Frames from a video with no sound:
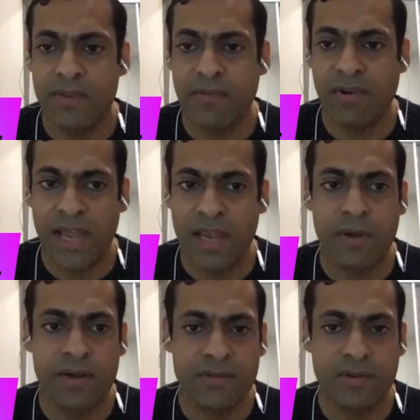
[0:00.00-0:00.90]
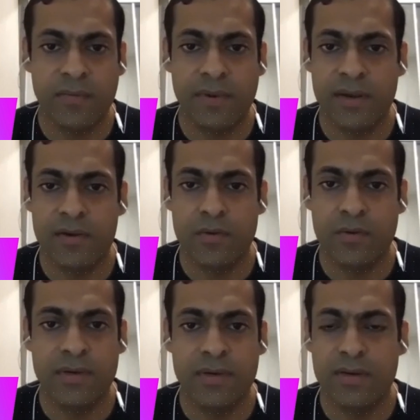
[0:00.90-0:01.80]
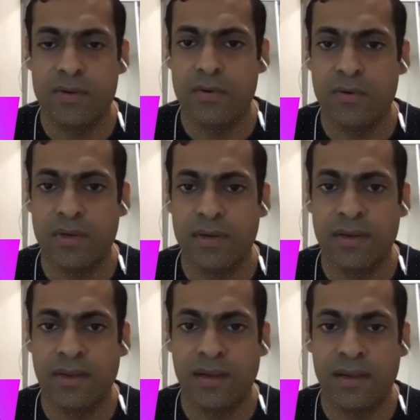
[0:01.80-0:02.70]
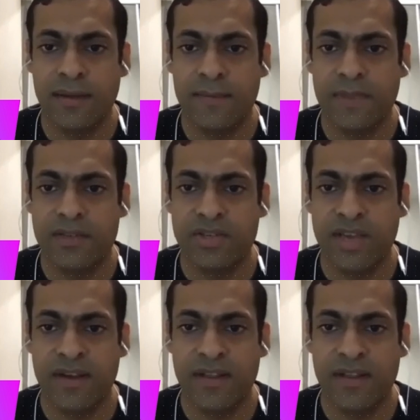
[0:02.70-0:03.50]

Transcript: with the relying party software. Don't share it in